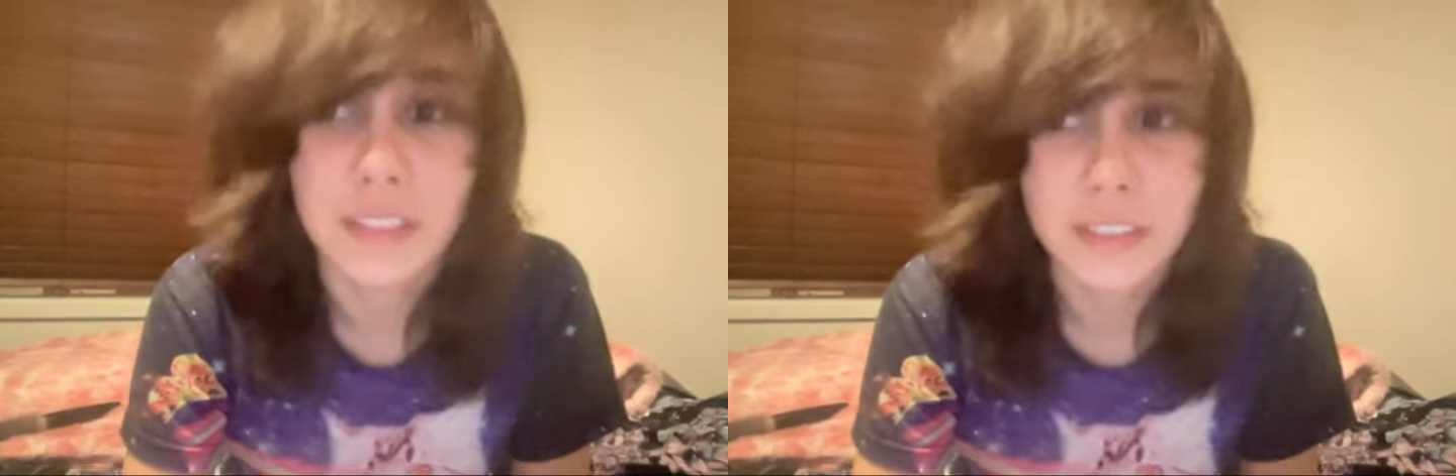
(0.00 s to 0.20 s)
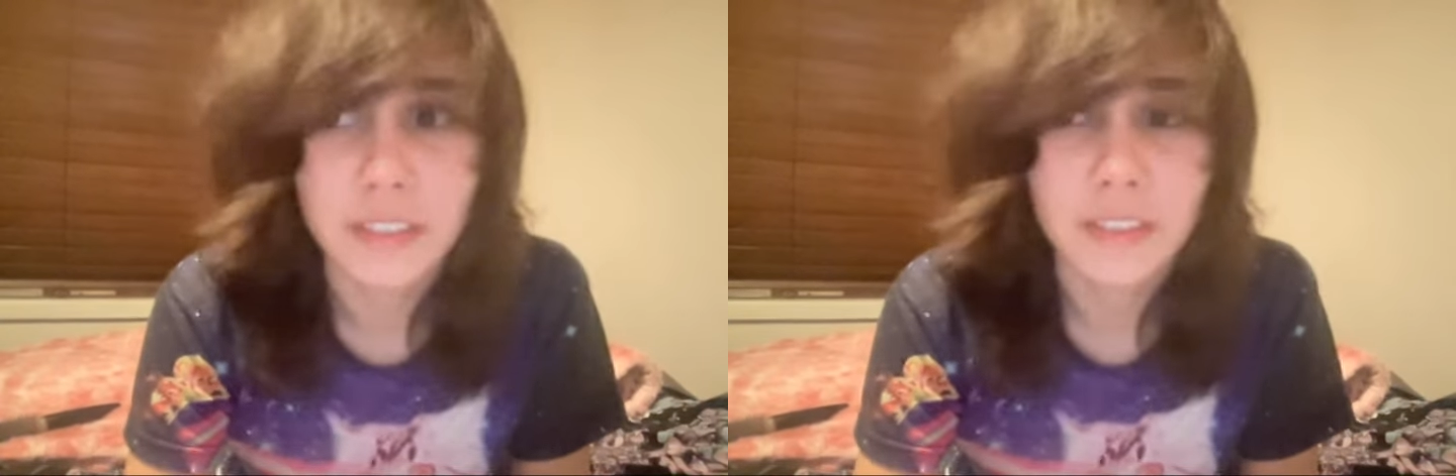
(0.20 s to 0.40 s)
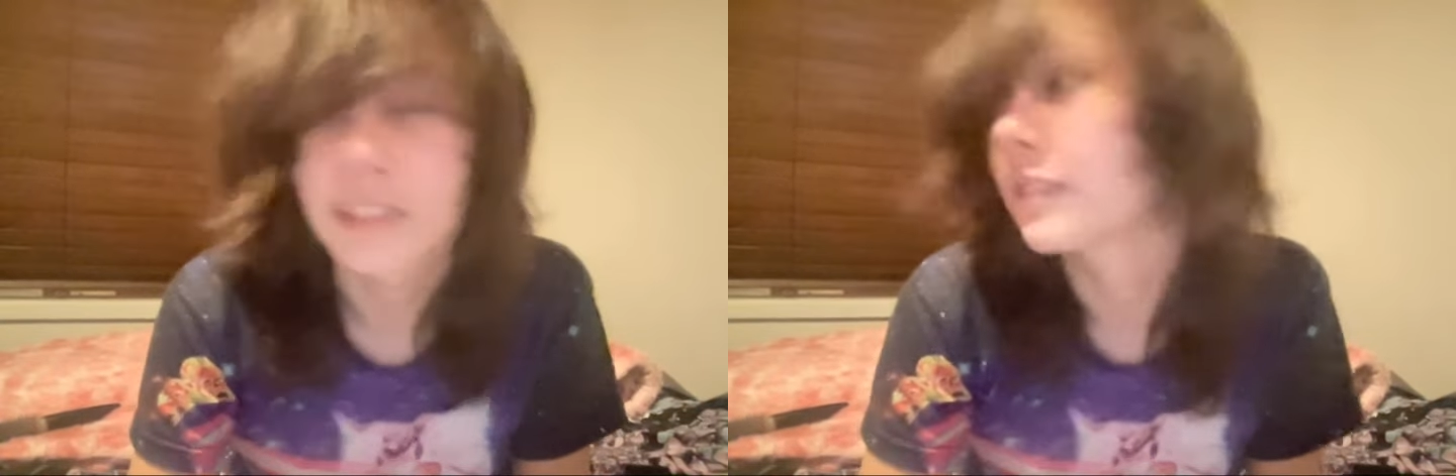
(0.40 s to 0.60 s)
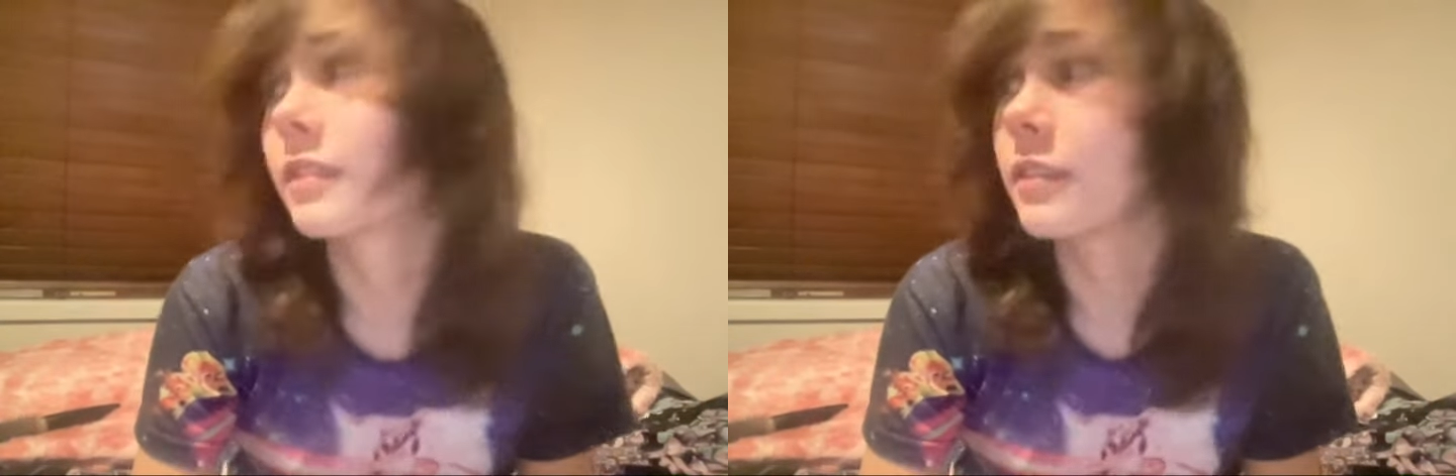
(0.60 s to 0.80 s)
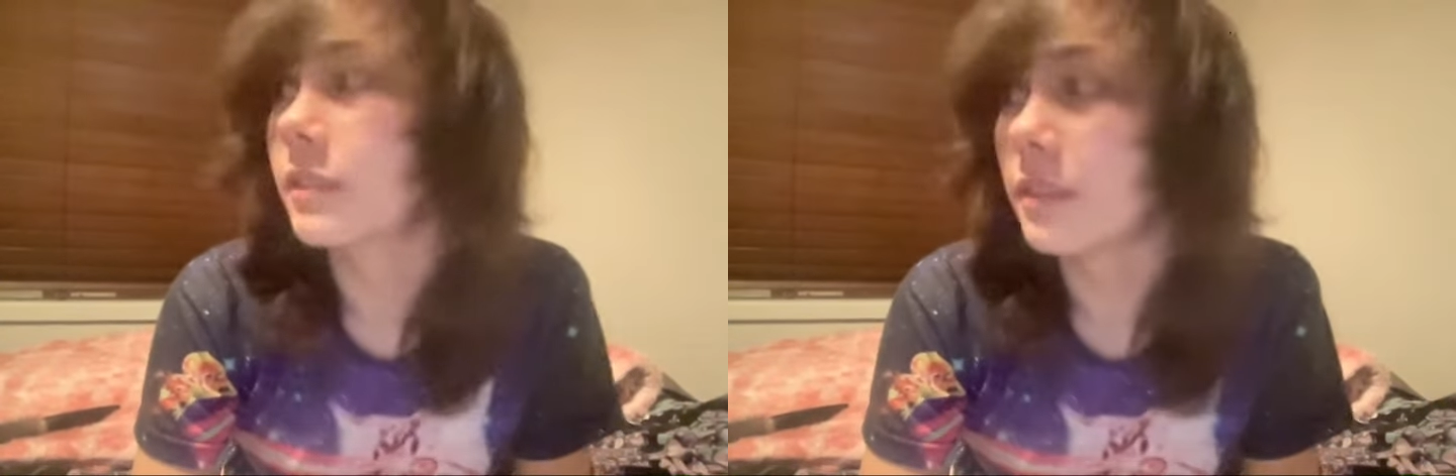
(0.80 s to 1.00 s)
ends.
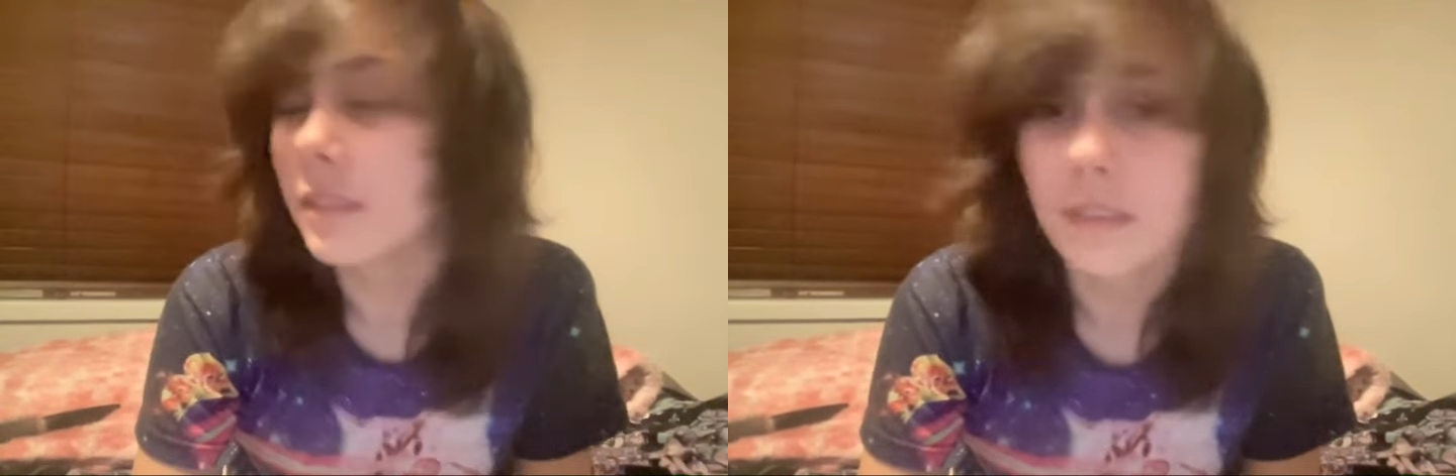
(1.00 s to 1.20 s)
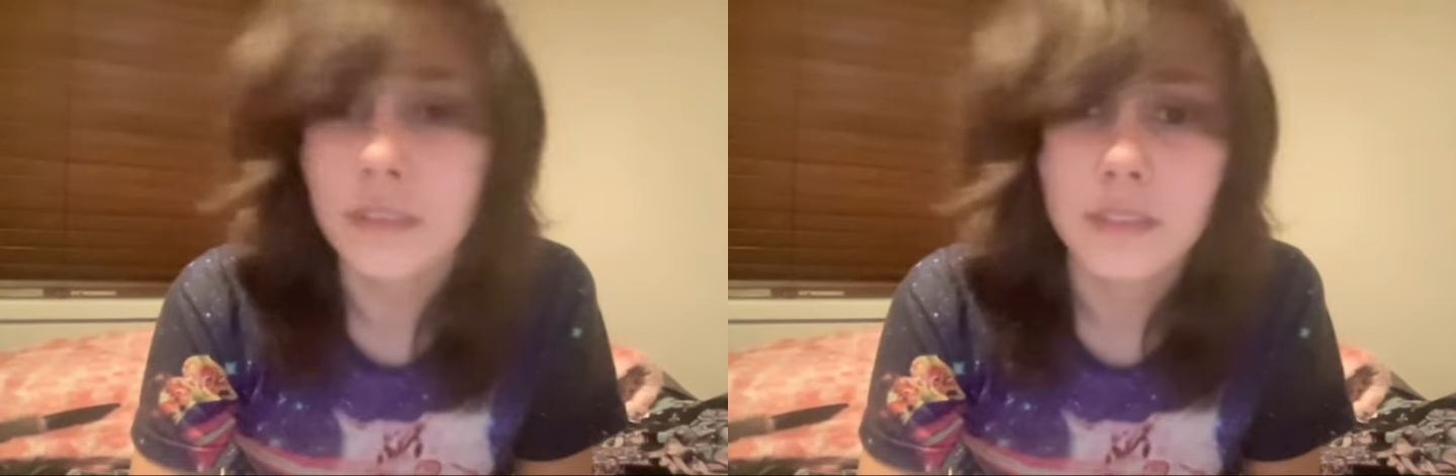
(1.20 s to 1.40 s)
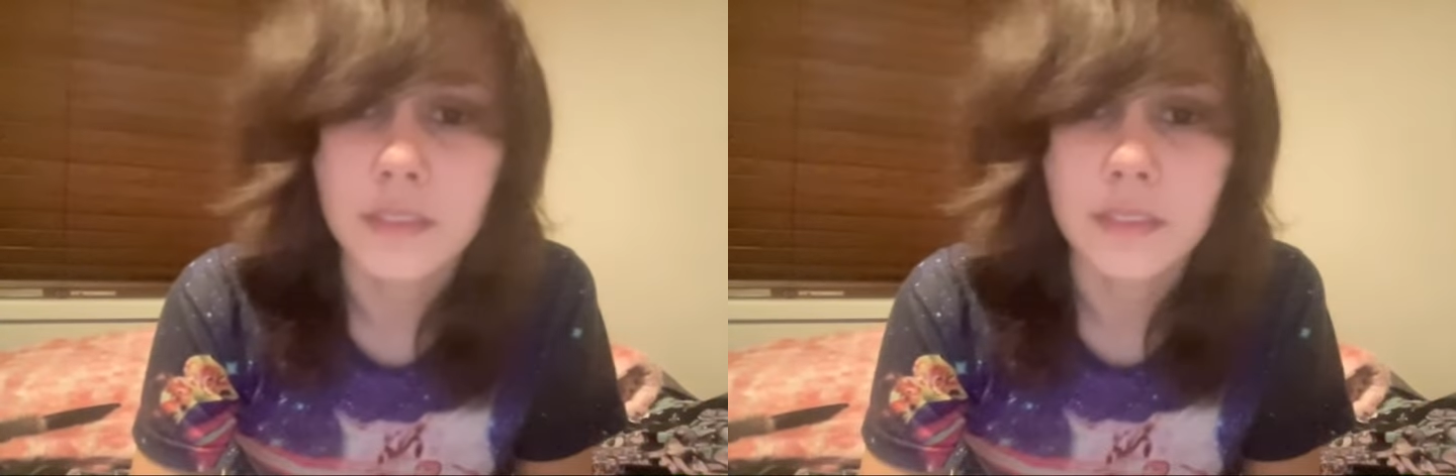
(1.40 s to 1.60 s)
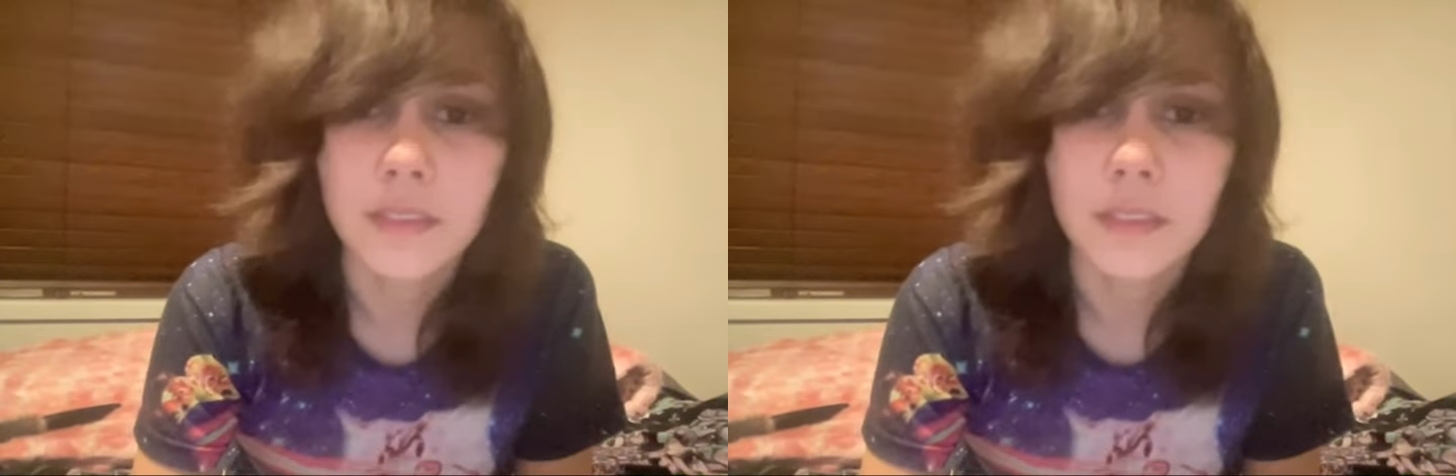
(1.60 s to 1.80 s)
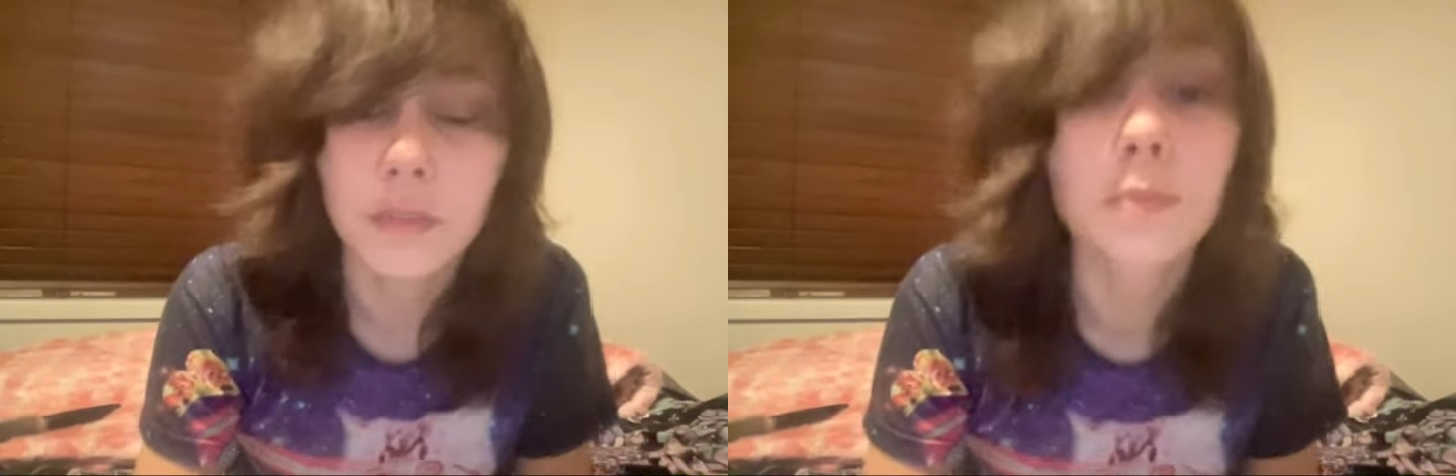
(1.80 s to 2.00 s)

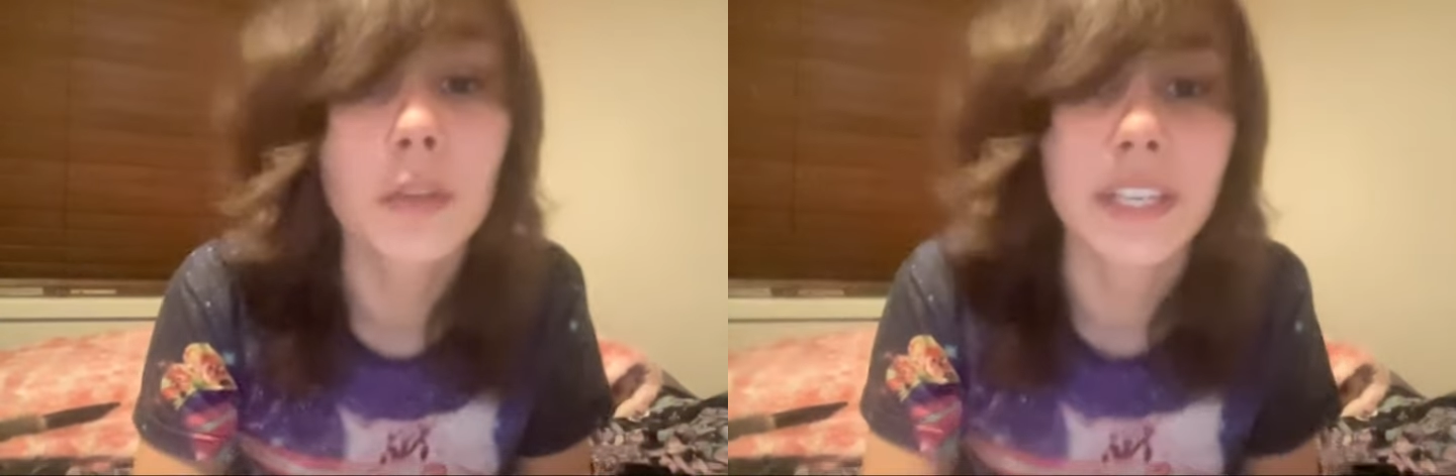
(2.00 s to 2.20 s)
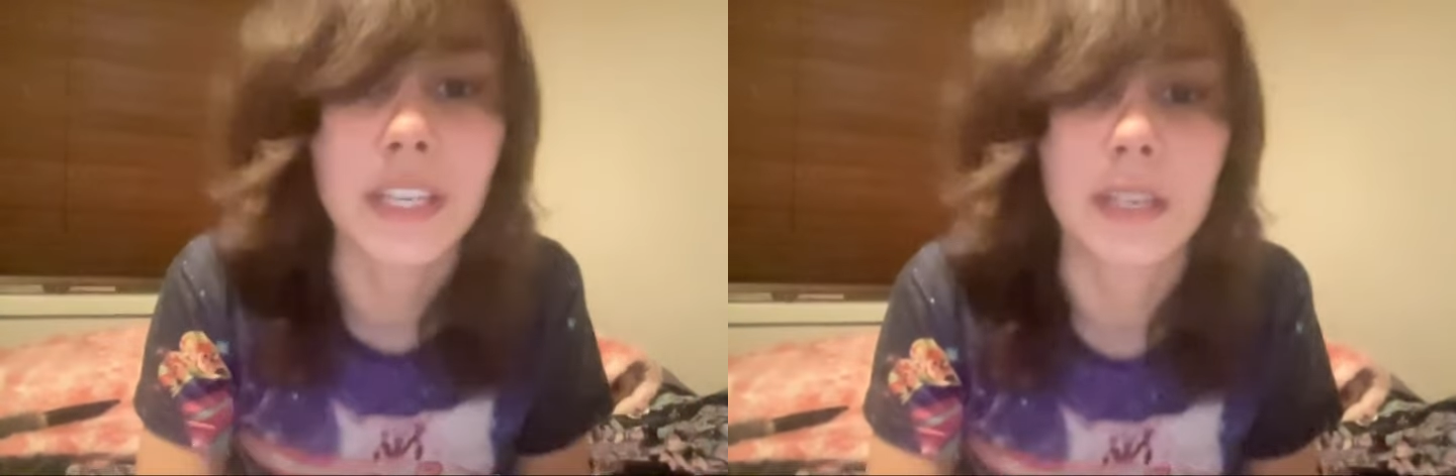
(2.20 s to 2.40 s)
It was pretty